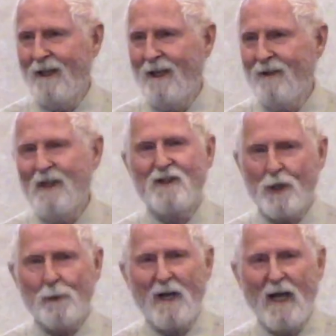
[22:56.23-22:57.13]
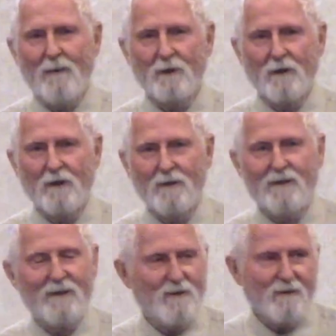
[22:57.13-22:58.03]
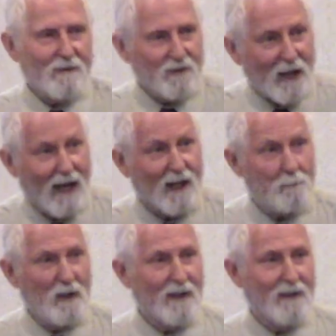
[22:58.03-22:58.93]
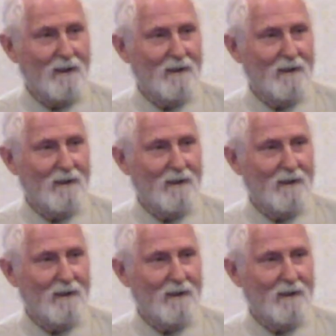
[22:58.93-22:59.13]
that she would have to type in